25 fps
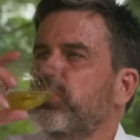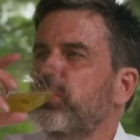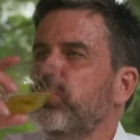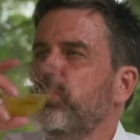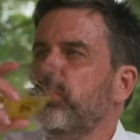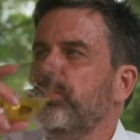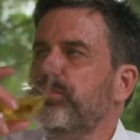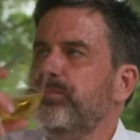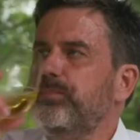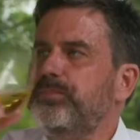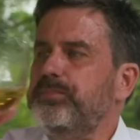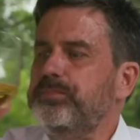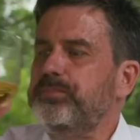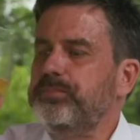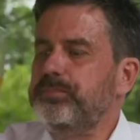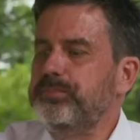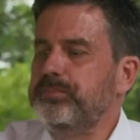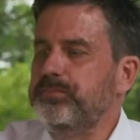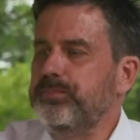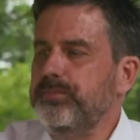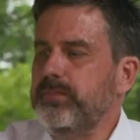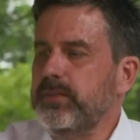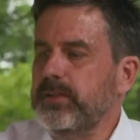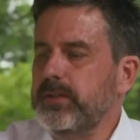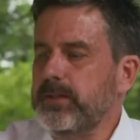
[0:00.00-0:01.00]

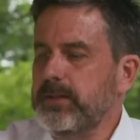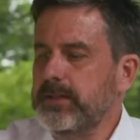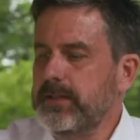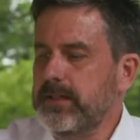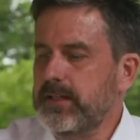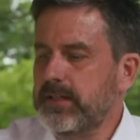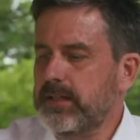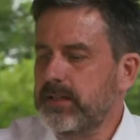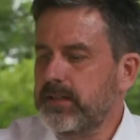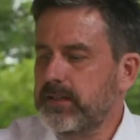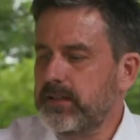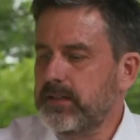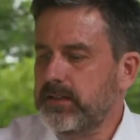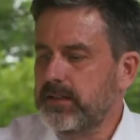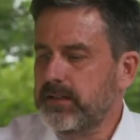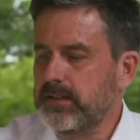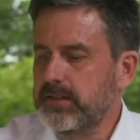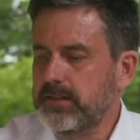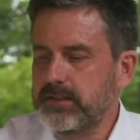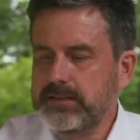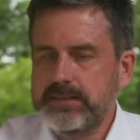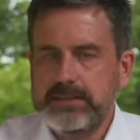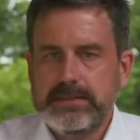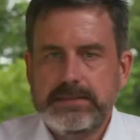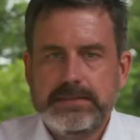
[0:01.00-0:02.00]

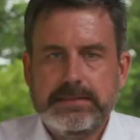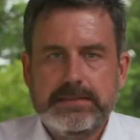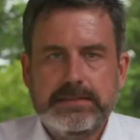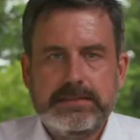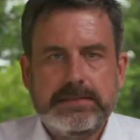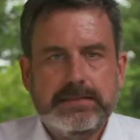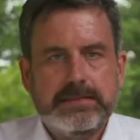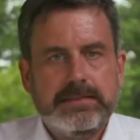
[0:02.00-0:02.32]
No one is speaking in this clip.